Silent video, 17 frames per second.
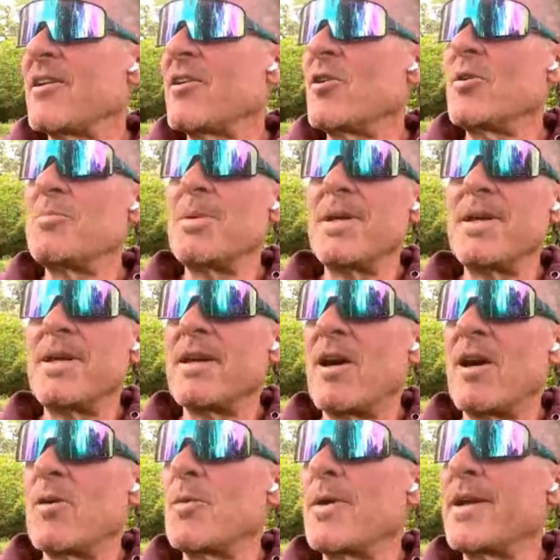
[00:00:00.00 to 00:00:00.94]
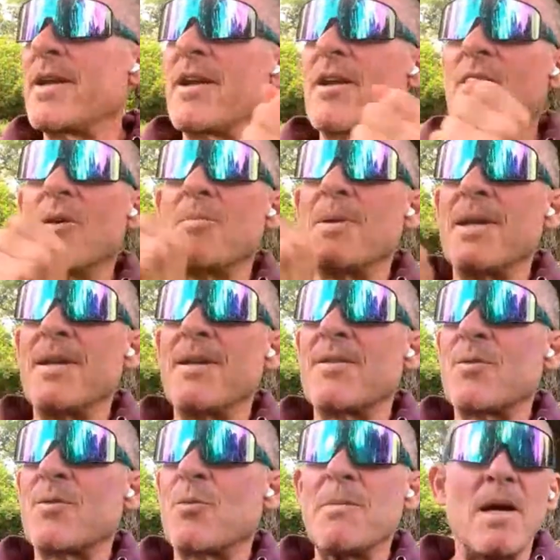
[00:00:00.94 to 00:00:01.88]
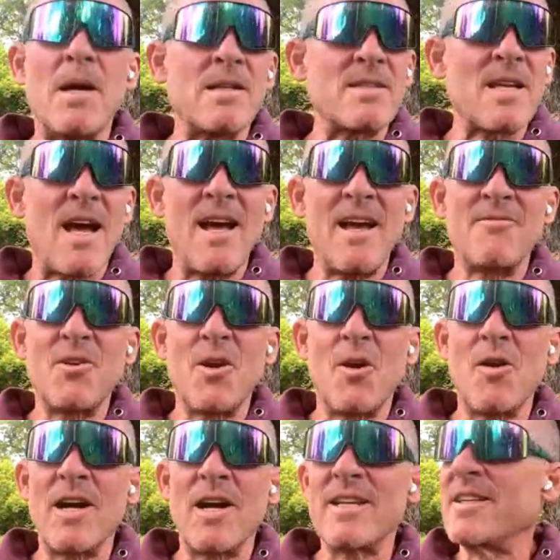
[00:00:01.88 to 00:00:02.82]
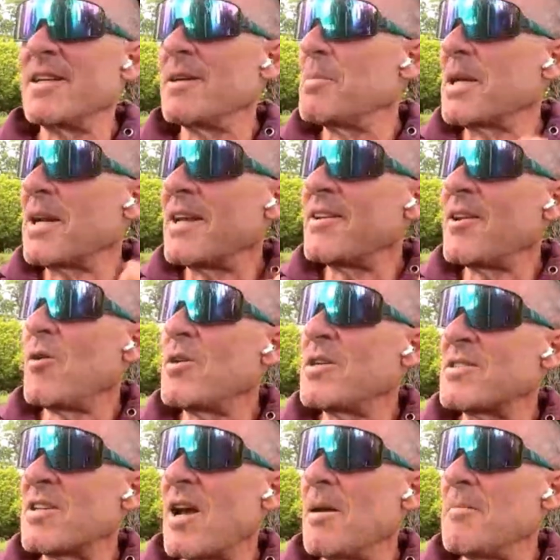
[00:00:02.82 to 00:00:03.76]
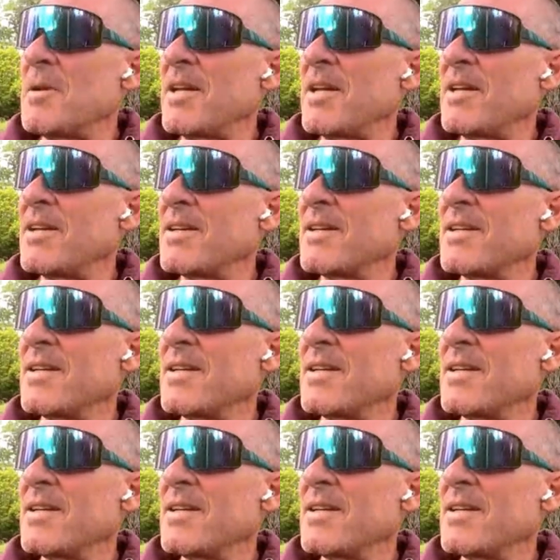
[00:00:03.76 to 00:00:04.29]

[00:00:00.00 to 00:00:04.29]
It could be a week. It could be 3 months. I have no idea, but I know it's coming.